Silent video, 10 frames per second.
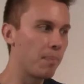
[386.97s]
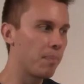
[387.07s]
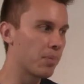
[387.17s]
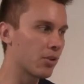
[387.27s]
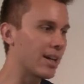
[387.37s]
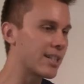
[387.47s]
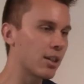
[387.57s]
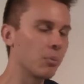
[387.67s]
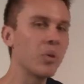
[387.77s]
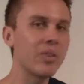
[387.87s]
progressing
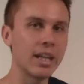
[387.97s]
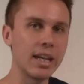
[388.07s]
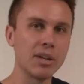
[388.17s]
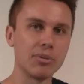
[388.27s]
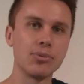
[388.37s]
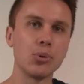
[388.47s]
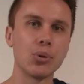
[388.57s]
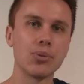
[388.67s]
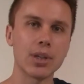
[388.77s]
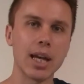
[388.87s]
or moving the needle
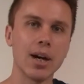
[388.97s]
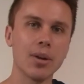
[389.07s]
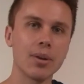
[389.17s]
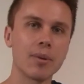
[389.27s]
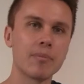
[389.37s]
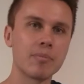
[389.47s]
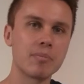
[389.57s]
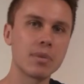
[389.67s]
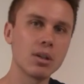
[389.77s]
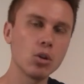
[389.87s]
forward for your health,
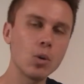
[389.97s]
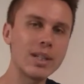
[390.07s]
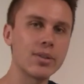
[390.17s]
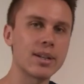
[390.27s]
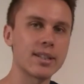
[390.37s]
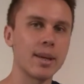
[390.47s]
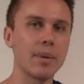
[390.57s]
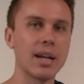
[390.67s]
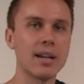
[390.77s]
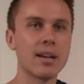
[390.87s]
always doing
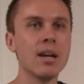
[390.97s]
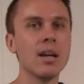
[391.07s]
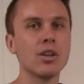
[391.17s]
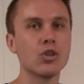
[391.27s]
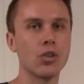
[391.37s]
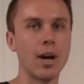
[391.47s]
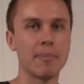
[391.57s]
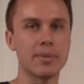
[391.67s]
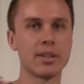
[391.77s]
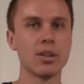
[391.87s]
something
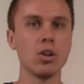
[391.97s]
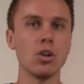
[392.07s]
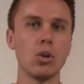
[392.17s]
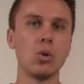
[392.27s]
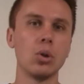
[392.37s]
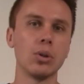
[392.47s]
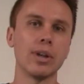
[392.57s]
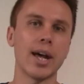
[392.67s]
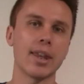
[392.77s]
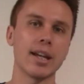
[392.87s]
trumps all or
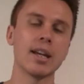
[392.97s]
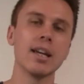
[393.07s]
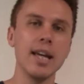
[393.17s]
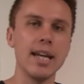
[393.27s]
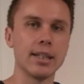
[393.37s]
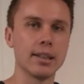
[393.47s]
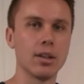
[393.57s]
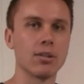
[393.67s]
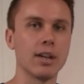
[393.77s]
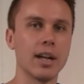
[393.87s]
nothing in the
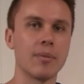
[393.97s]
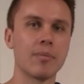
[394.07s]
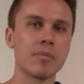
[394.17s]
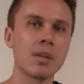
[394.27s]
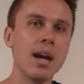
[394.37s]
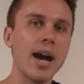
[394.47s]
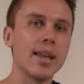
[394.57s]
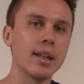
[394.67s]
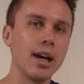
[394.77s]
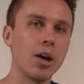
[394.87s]
long run. And
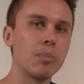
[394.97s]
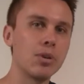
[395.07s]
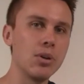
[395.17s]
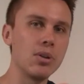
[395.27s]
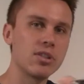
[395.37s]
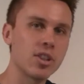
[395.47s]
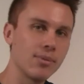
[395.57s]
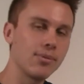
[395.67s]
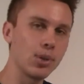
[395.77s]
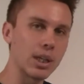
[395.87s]
that'll help you
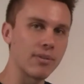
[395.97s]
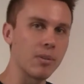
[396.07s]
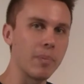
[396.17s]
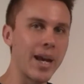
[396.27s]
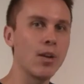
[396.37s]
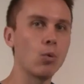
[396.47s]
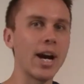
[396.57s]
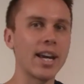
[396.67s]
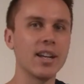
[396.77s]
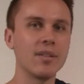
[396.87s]
stop falling off the
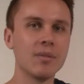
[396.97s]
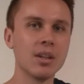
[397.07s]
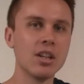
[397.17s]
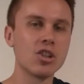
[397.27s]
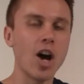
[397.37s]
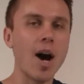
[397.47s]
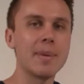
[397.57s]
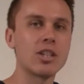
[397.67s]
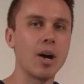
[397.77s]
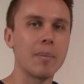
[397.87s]
bandwagon time
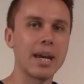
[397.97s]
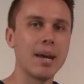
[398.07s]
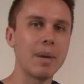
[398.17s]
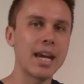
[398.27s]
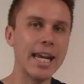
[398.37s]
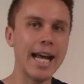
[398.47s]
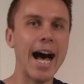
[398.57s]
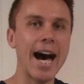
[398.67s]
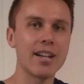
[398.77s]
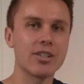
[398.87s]
and time again, making it
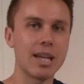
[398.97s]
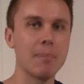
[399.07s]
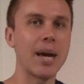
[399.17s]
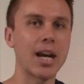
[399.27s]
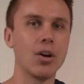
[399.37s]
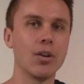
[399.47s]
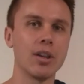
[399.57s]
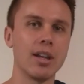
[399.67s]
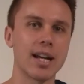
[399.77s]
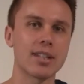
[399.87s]
harder to get back on
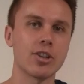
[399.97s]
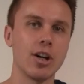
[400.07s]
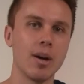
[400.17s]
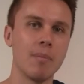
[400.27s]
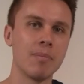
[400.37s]
the next time.